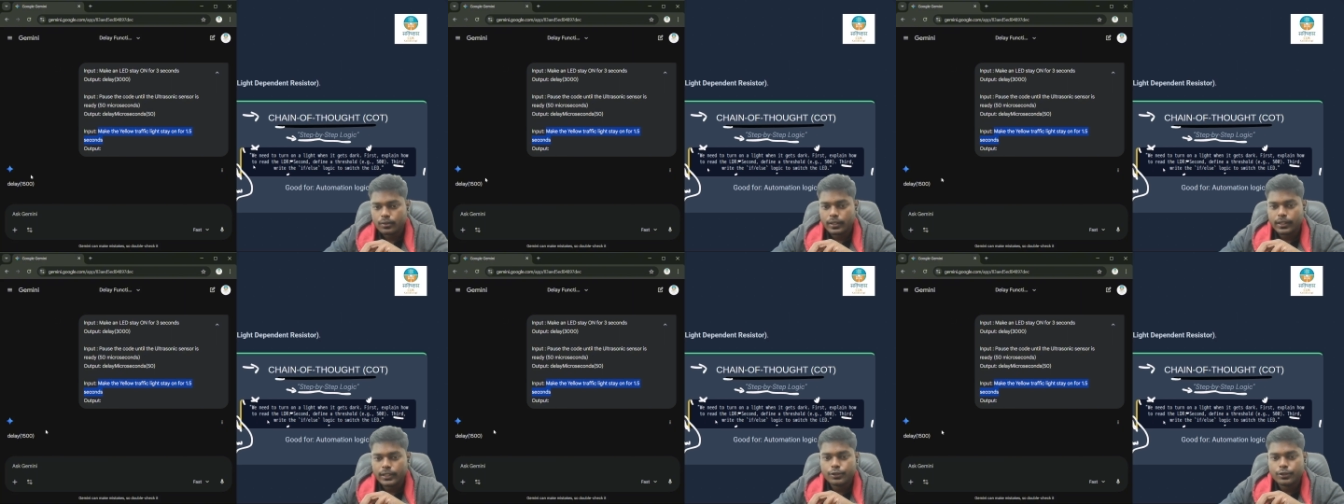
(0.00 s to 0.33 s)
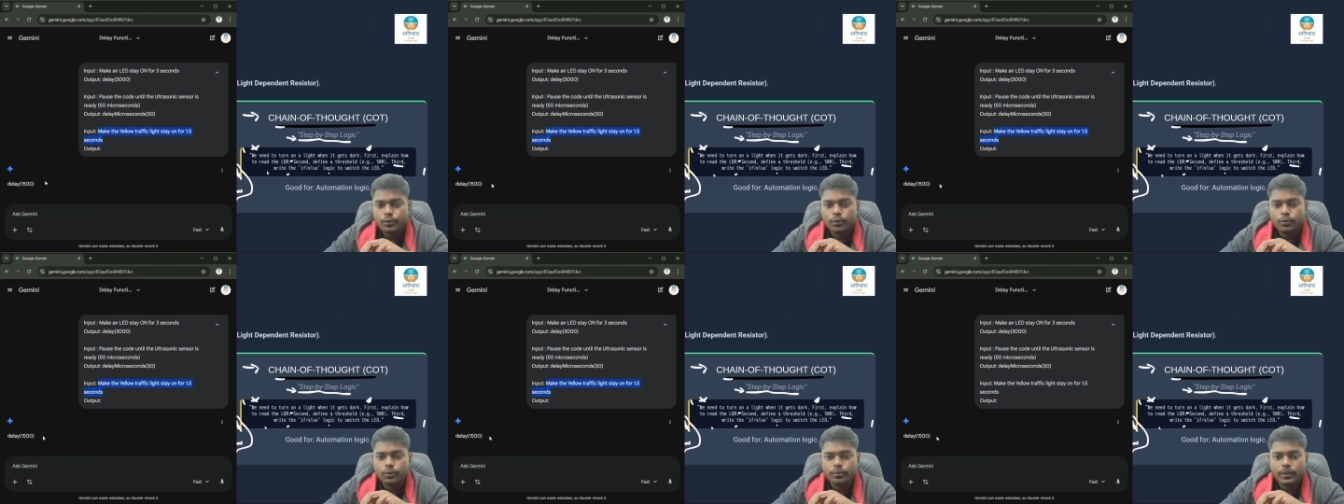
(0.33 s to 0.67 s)
So
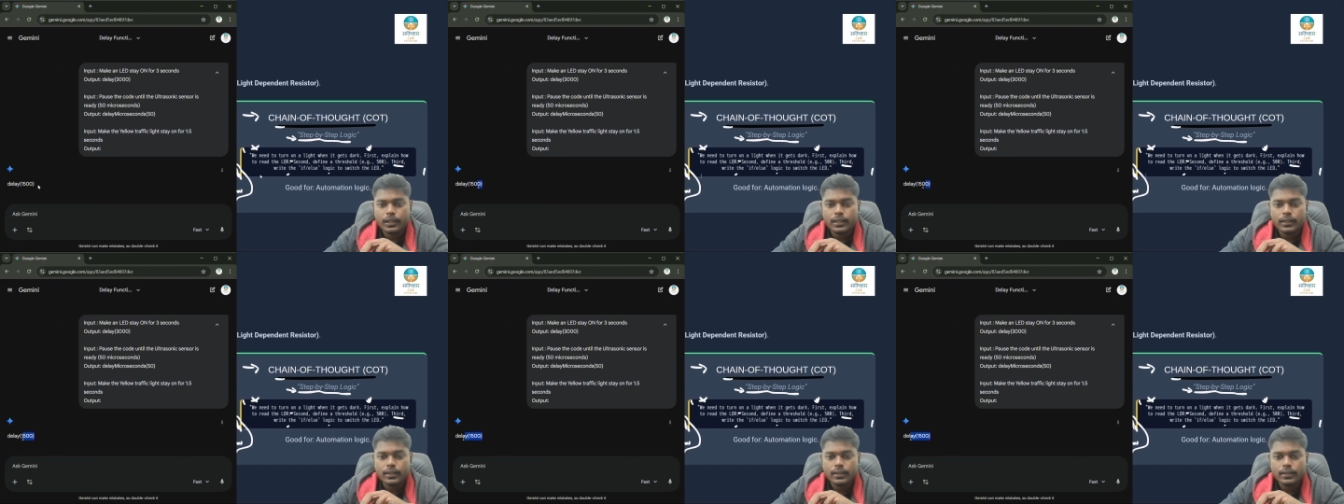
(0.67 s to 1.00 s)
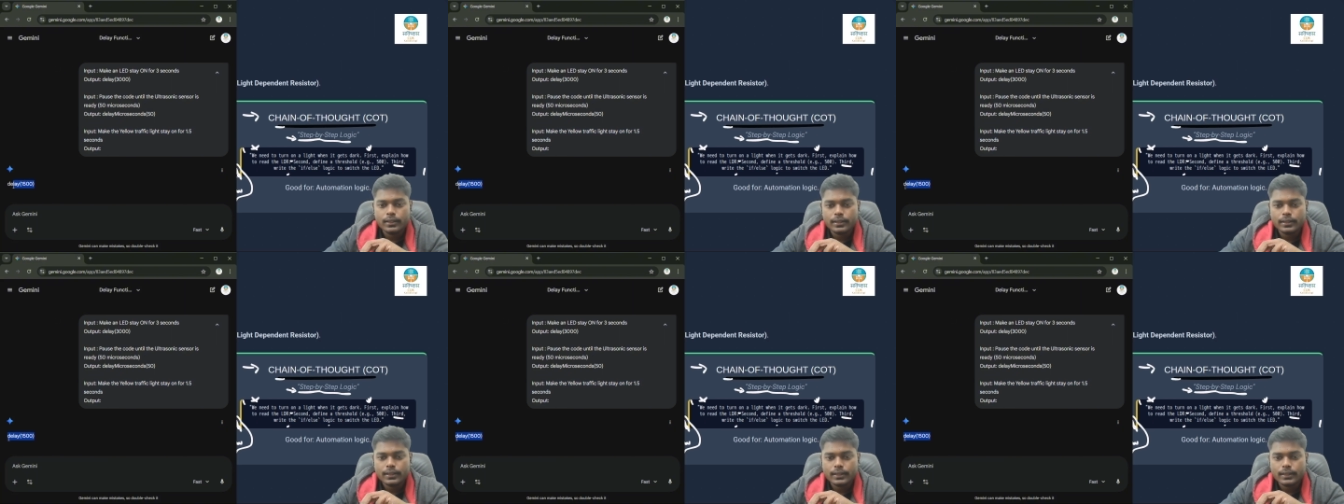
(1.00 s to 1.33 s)
it show
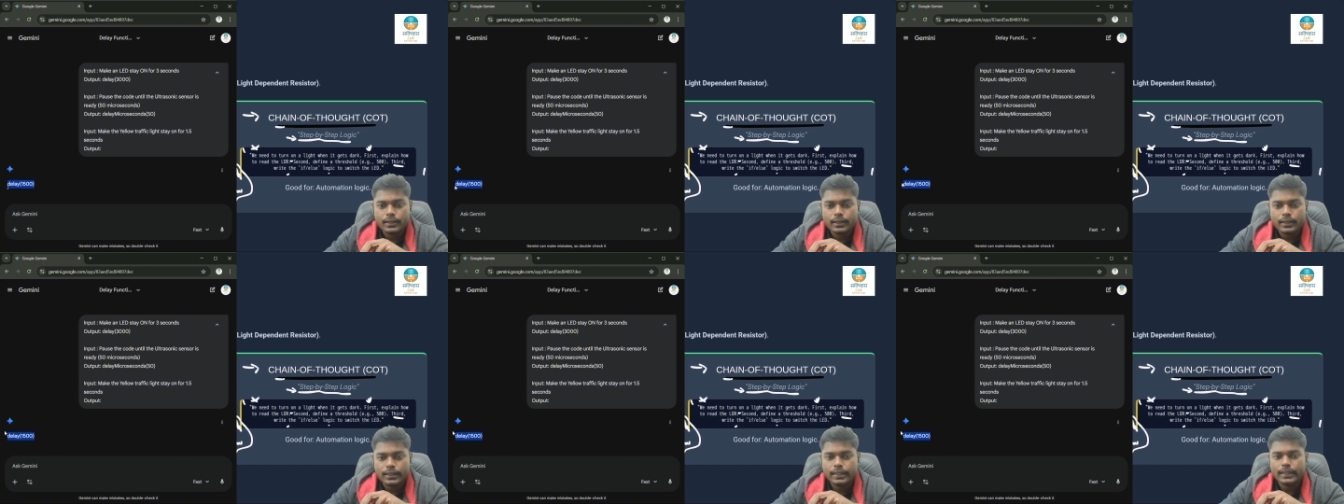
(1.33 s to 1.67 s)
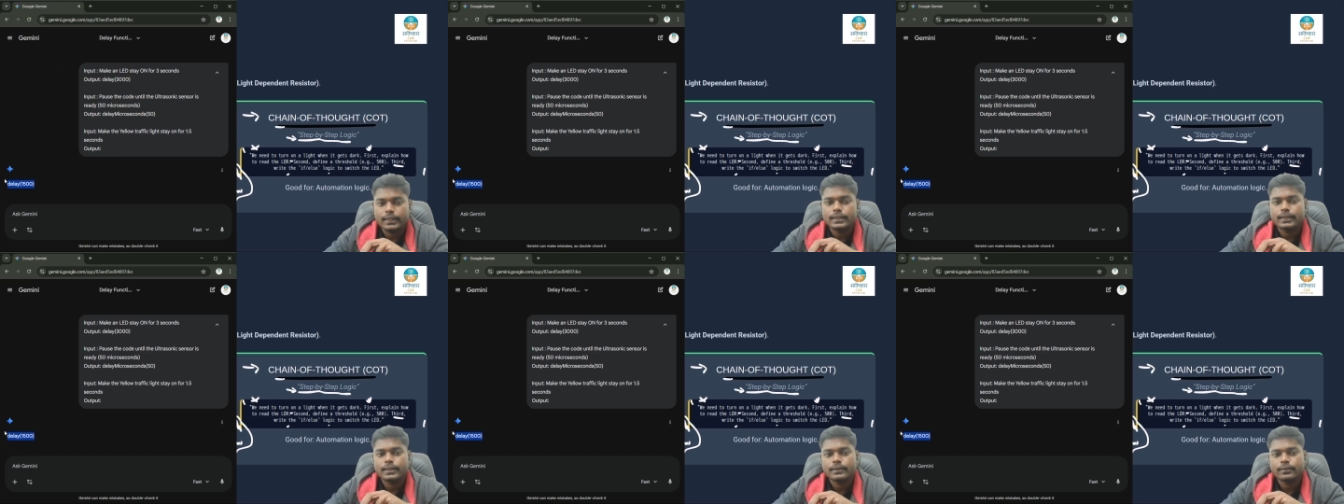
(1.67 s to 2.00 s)
me
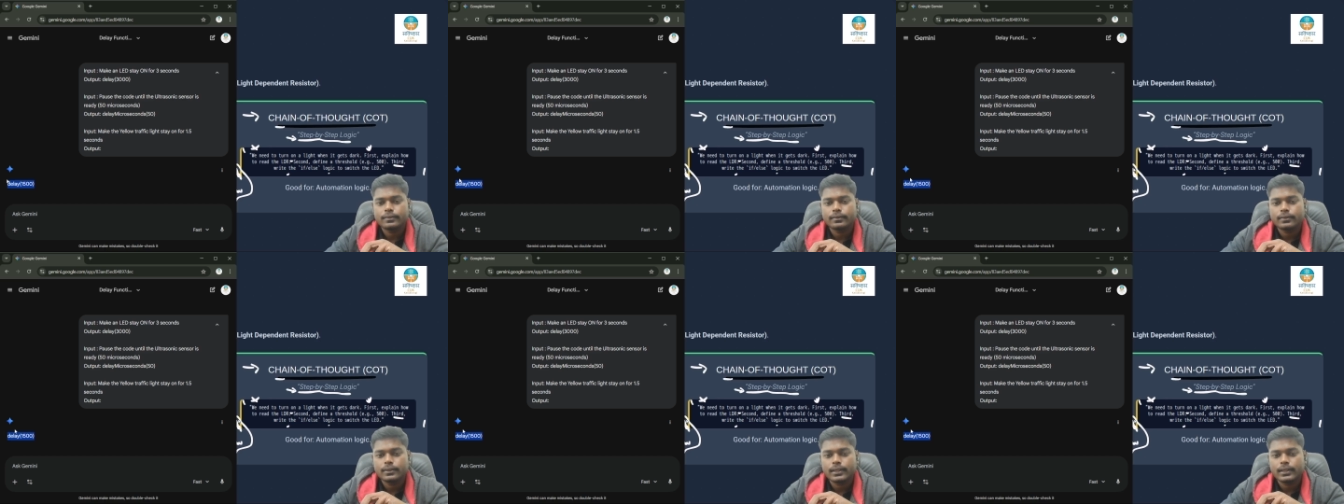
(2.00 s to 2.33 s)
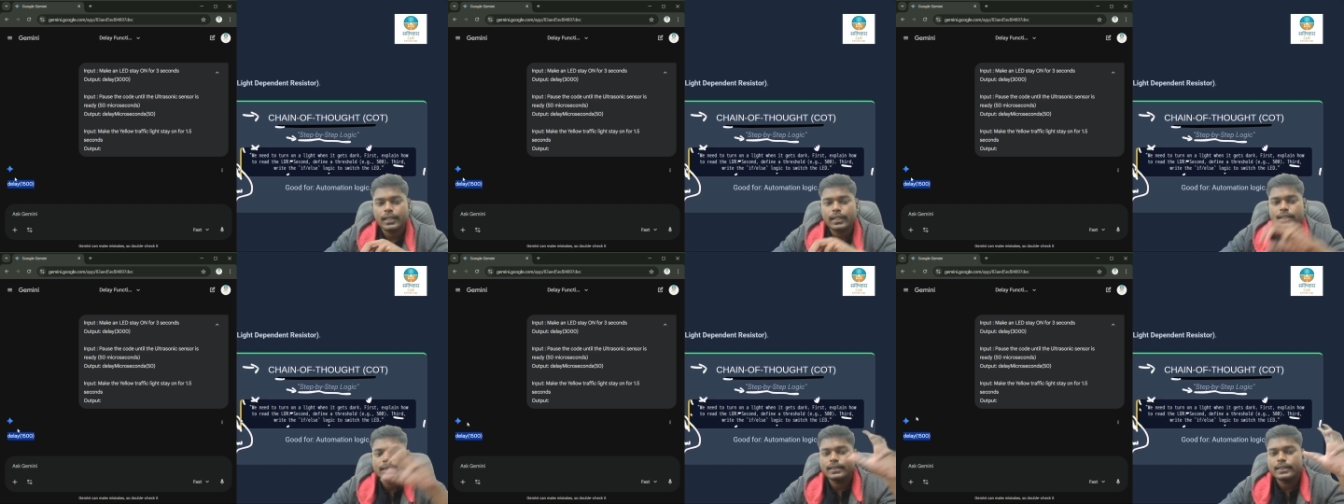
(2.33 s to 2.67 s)
this.
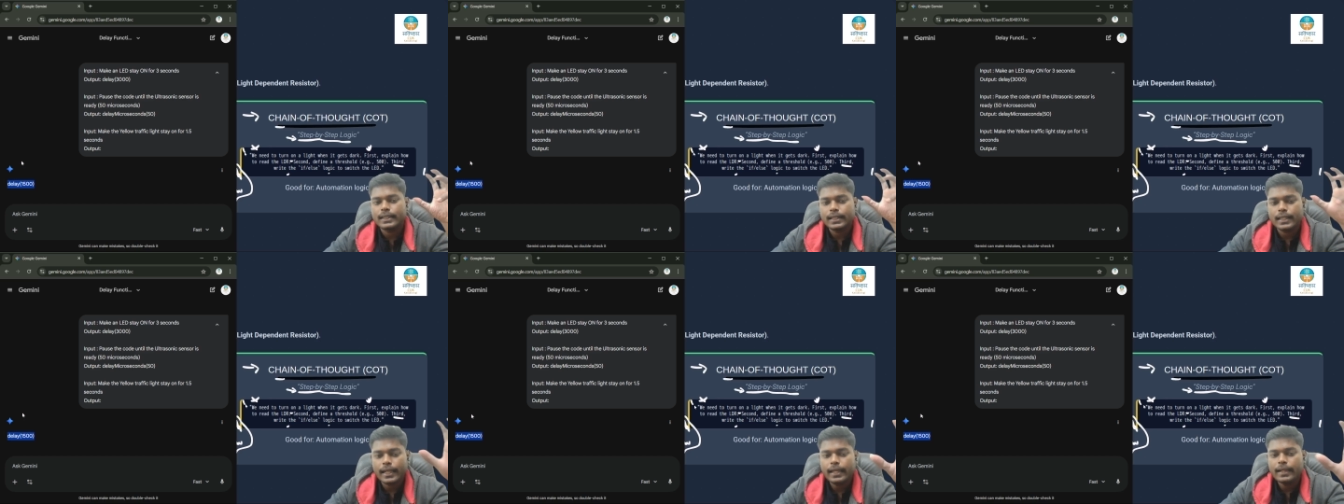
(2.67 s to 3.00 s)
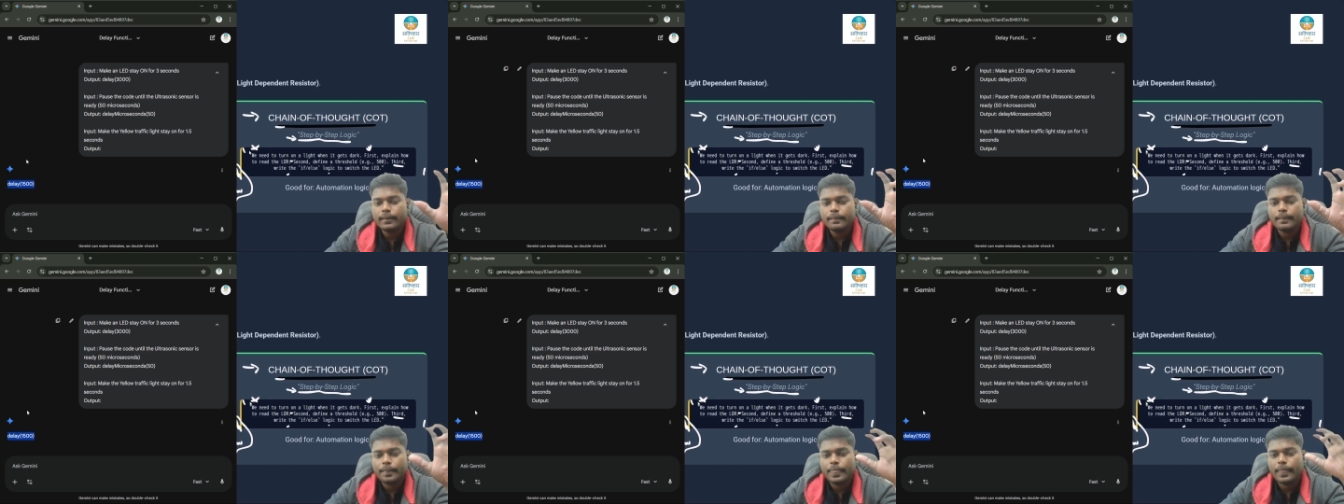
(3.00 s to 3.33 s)
That is
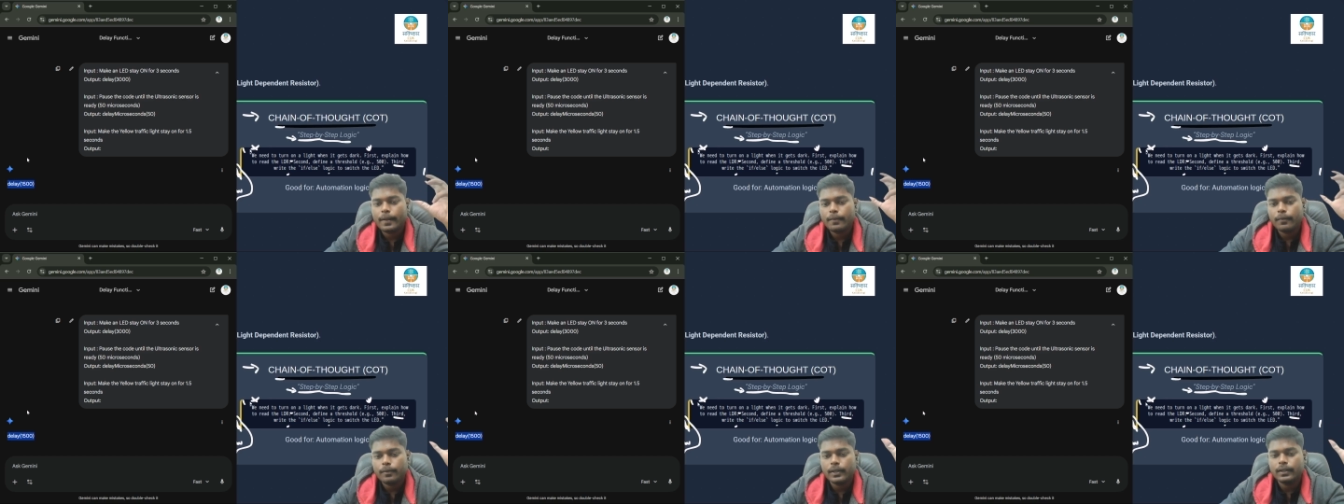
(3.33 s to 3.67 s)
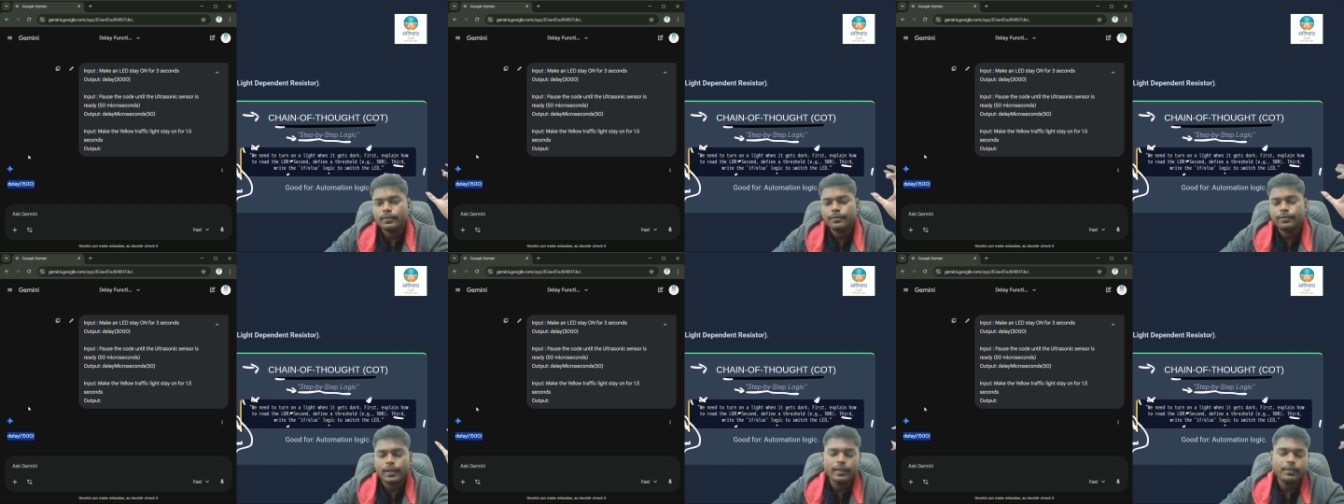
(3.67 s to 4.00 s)
delay
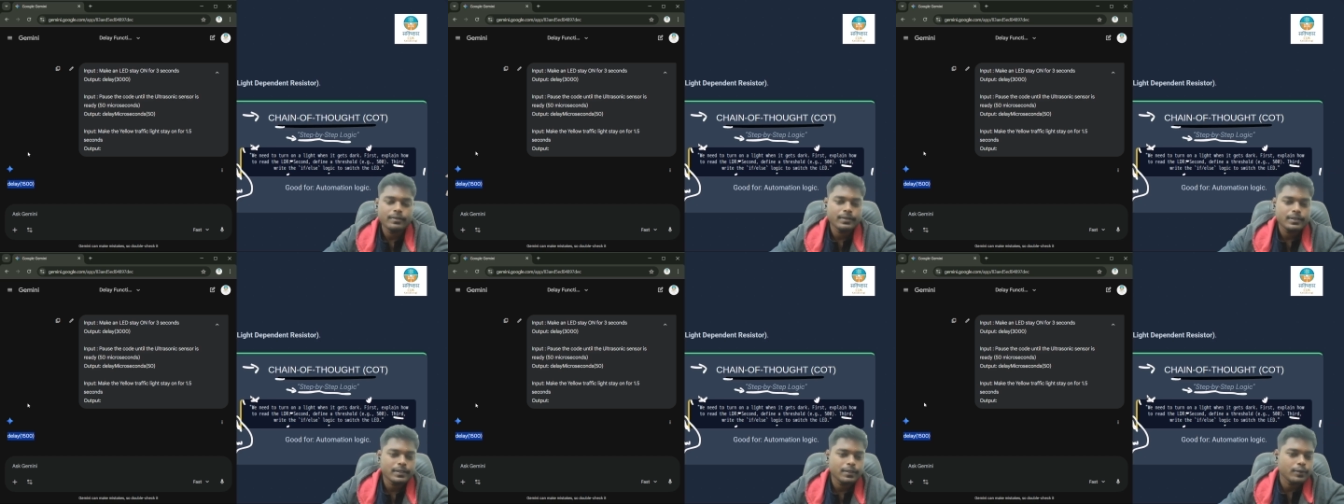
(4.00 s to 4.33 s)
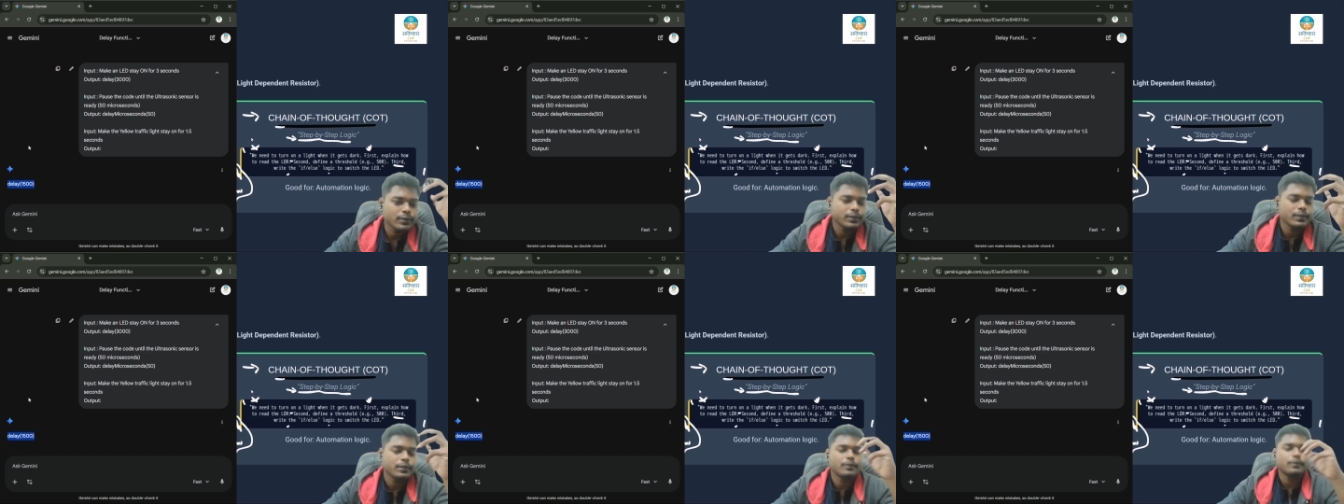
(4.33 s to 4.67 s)

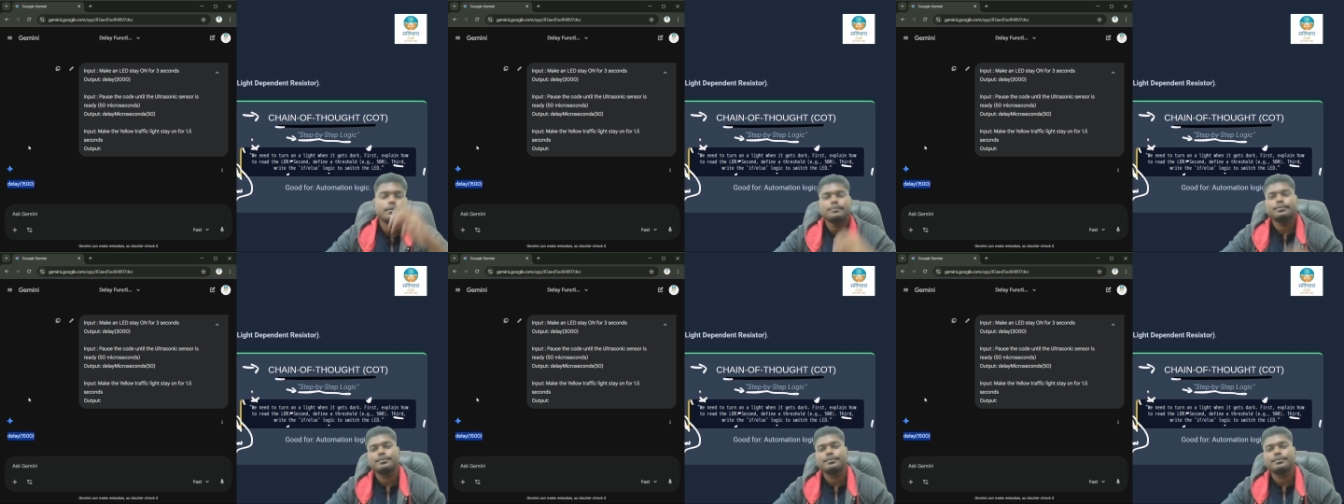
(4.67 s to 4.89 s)
1500.